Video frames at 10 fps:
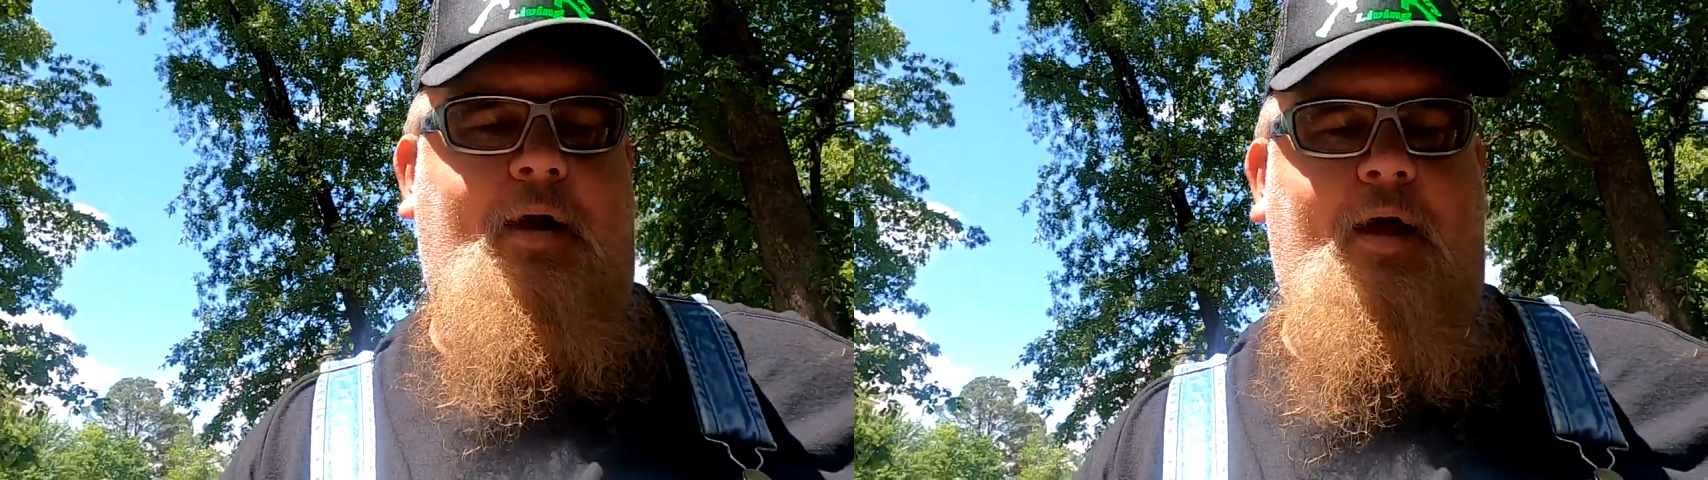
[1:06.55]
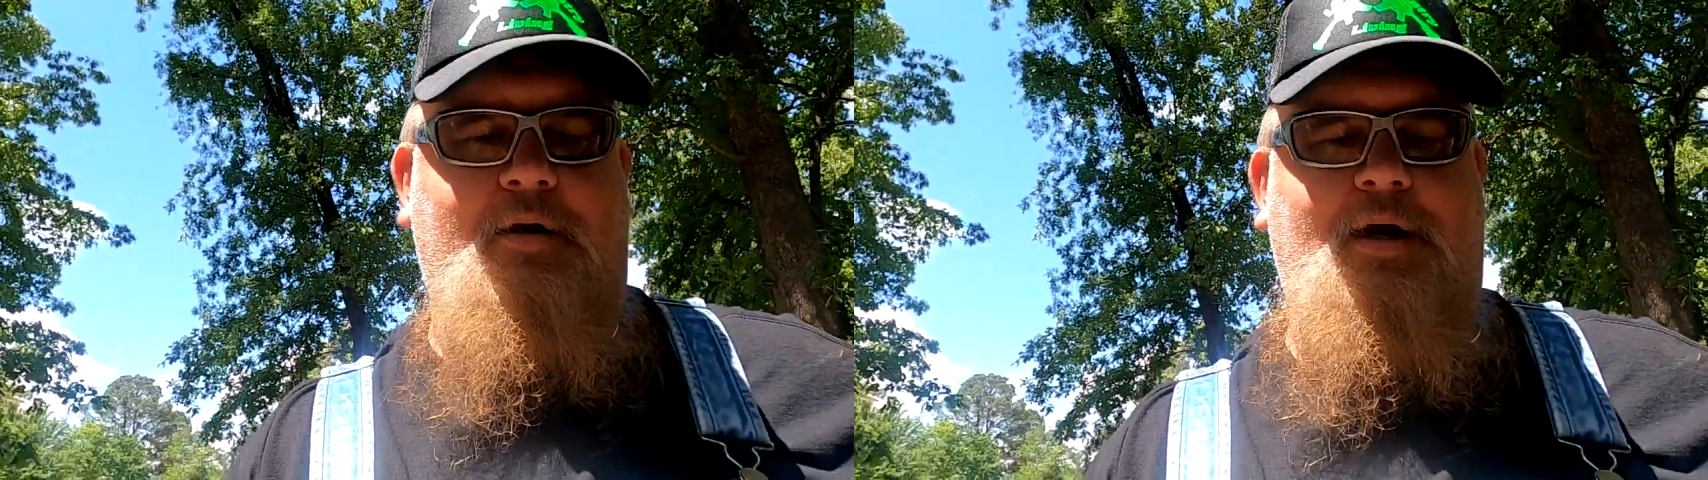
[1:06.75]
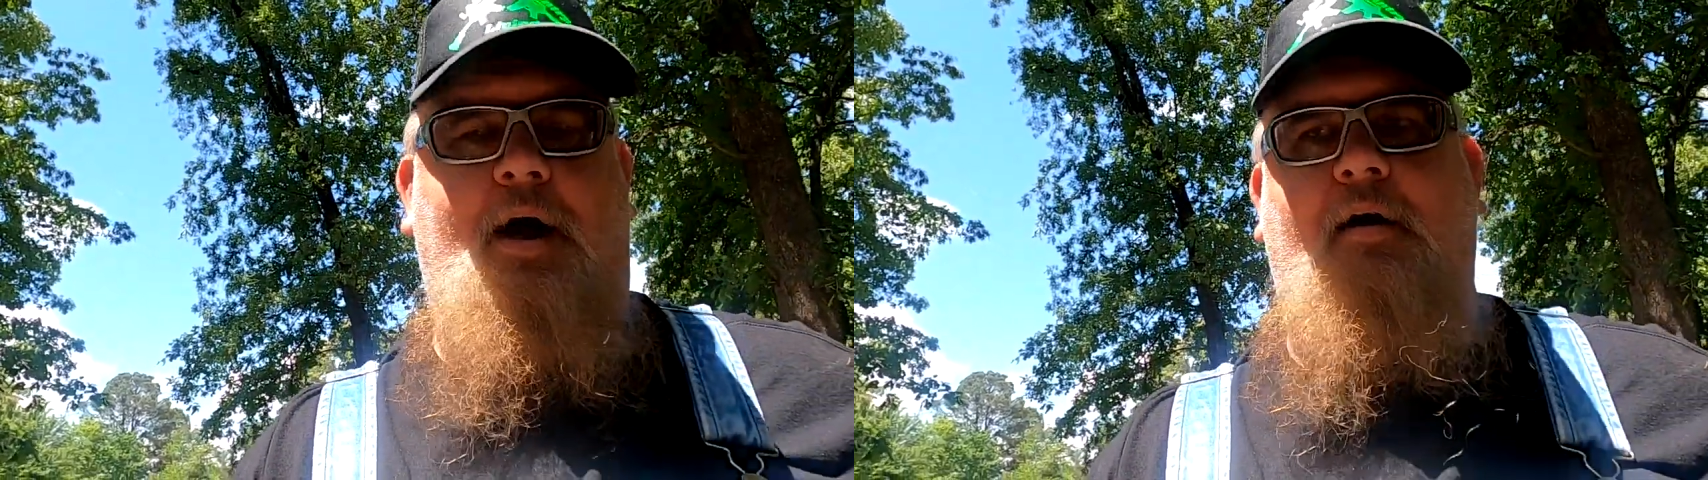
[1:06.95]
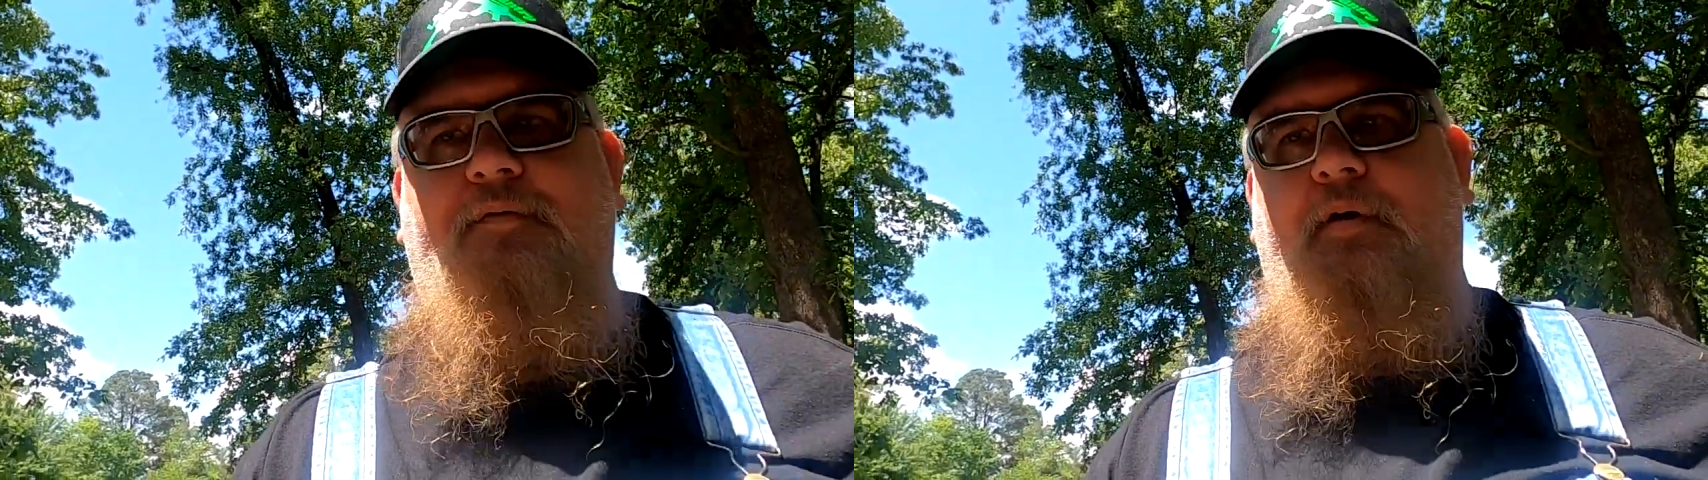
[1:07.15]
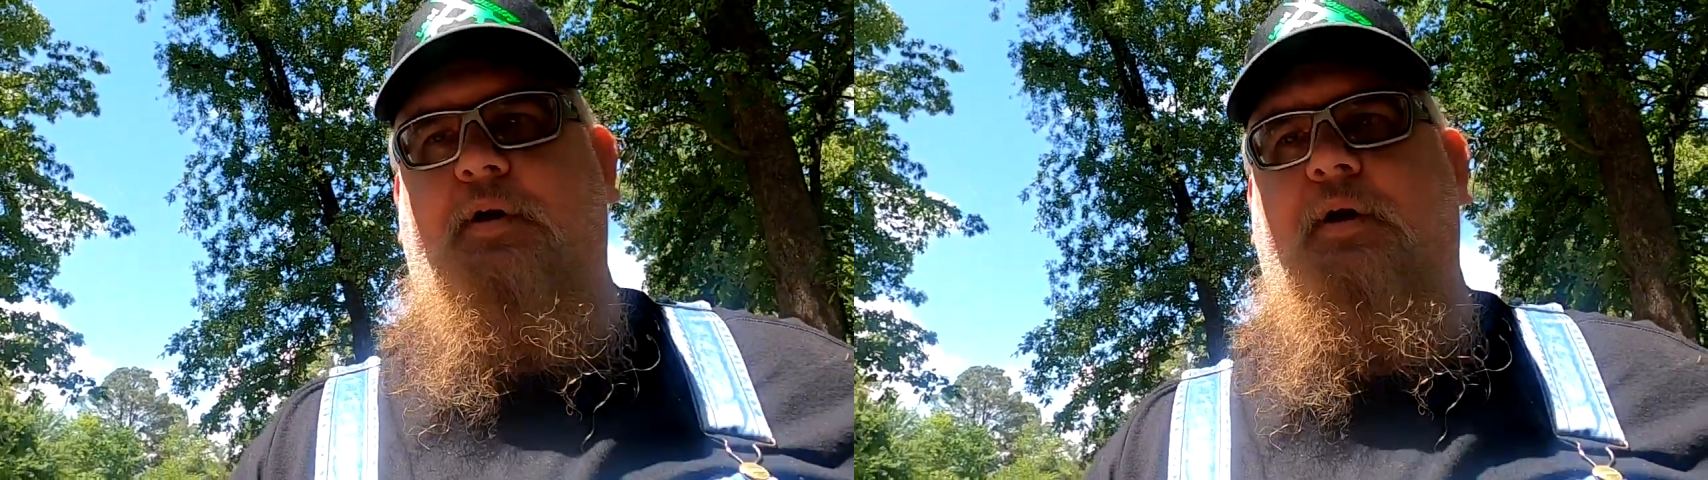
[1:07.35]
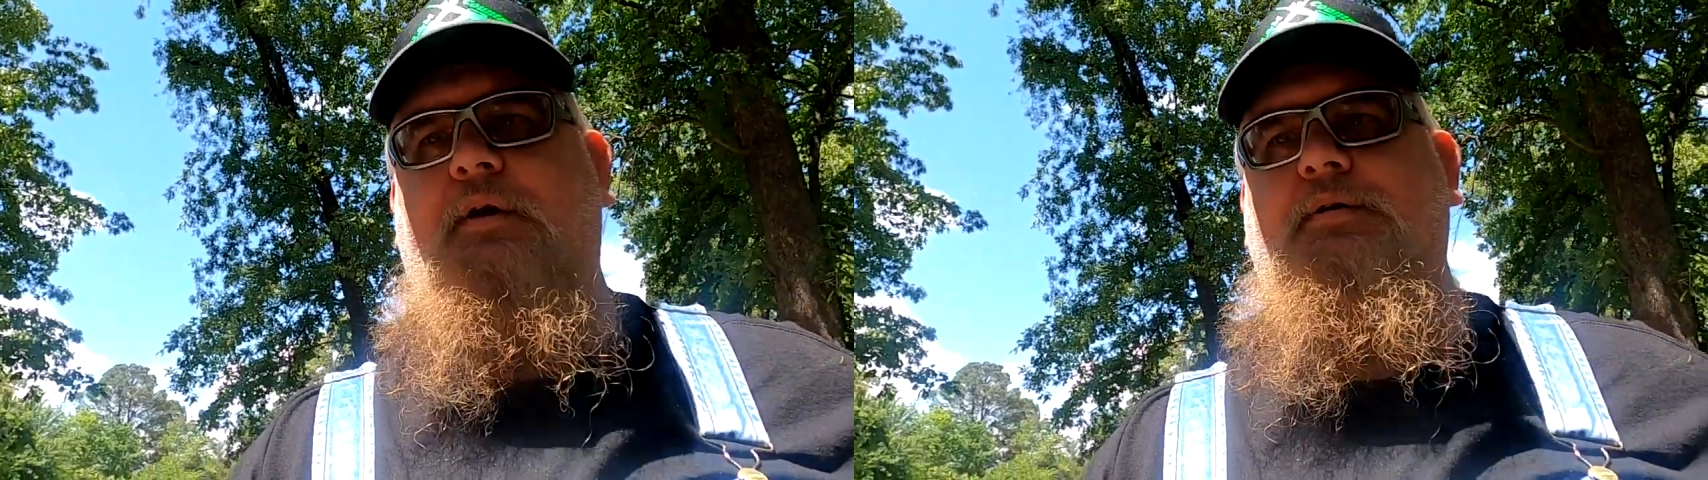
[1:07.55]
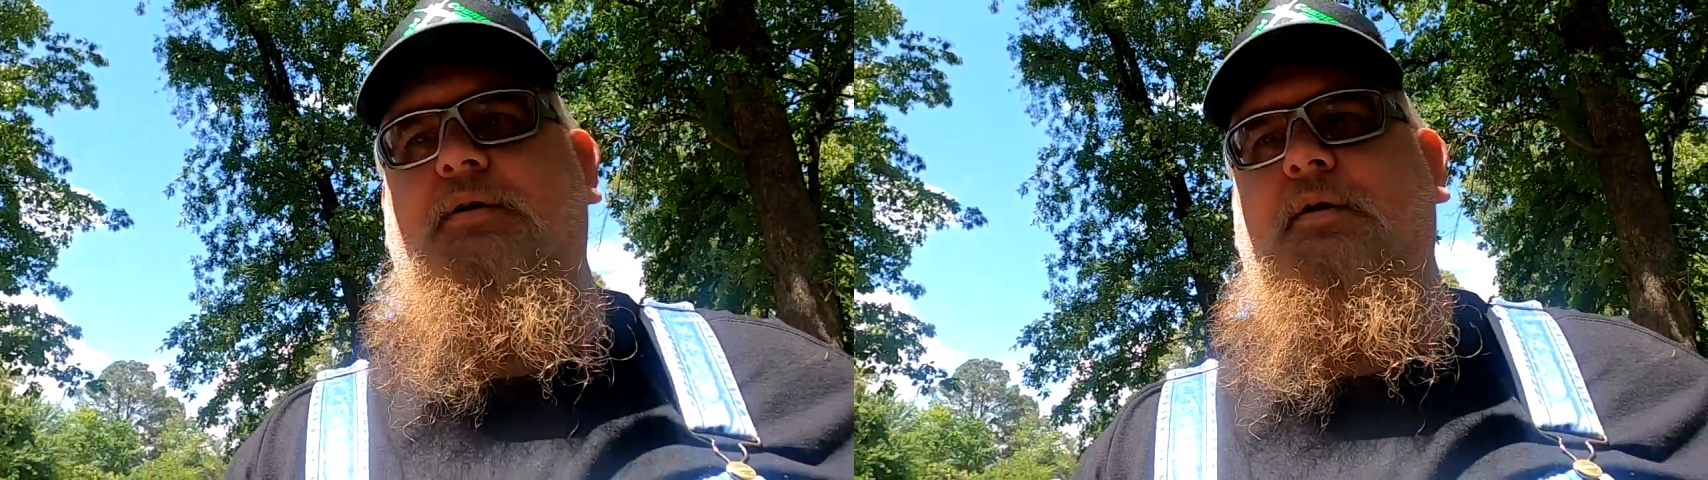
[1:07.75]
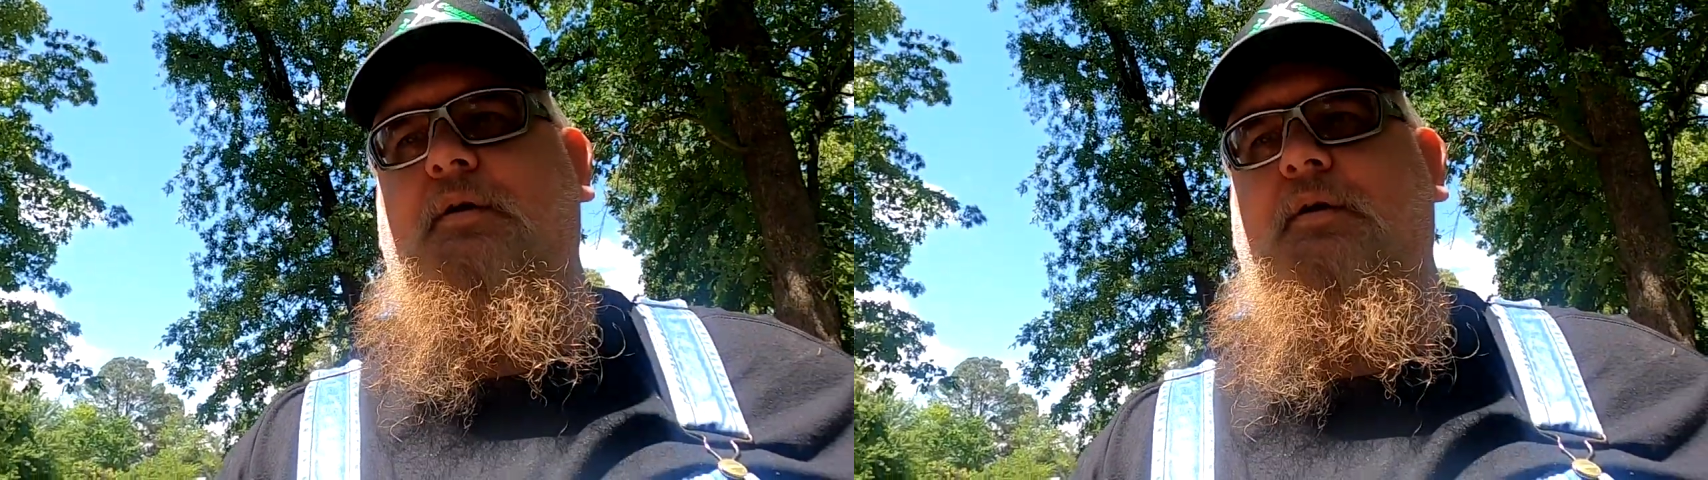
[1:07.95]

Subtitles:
got a tire fixed,